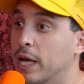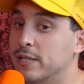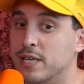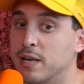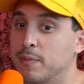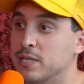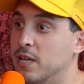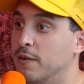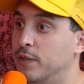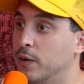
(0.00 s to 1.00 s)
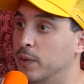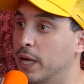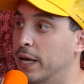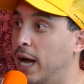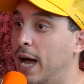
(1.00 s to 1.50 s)
were like sending me stuff and they were
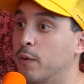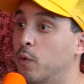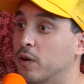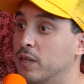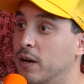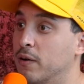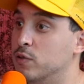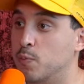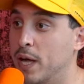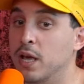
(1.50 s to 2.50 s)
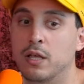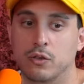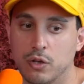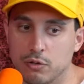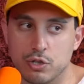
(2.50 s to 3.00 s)
like, I work there. It's bad.
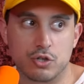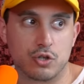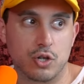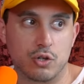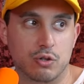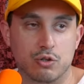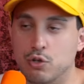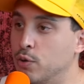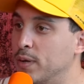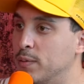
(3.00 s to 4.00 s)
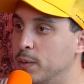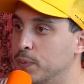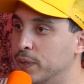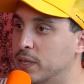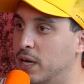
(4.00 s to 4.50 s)
There's too many
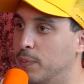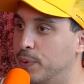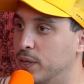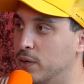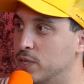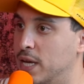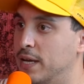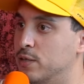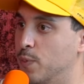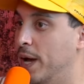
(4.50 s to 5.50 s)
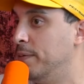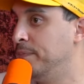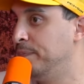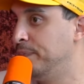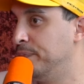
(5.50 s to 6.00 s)
people at the company that are saying it's bad.
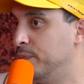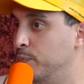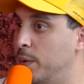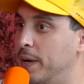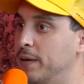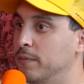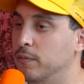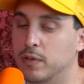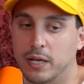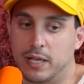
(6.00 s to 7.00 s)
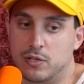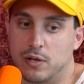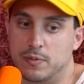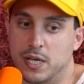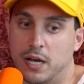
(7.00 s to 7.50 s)
My bad. Like,
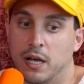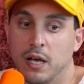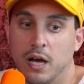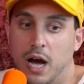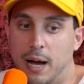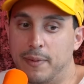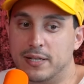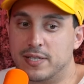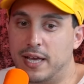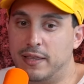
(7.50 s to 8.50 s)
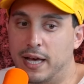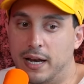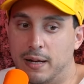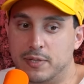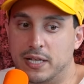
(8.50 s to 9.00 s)
that's all I'm saying. I'm not saying
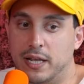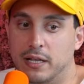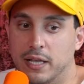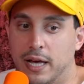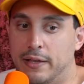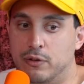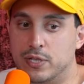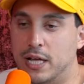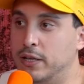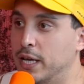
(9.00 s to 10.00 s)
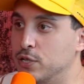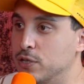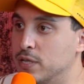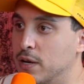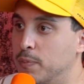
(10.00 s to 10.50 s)
that. I'm saying that there's
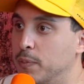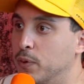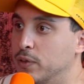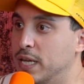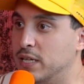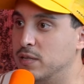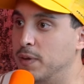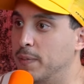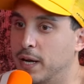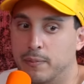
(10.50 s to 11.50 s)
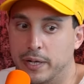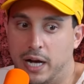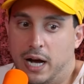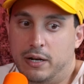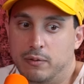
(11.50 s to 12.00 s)
allegations that people are texting me about. I'm
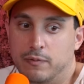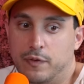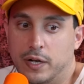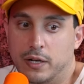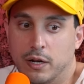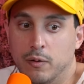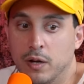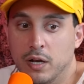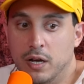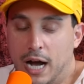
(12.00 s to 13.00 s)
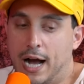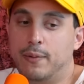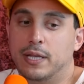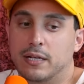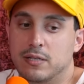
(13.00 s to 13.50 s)
like, I don't fucking know.
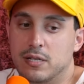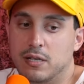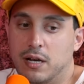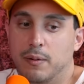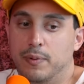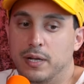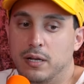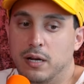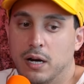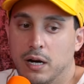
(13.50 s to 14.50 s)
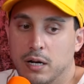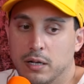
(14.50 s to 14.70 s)
I would like to see the company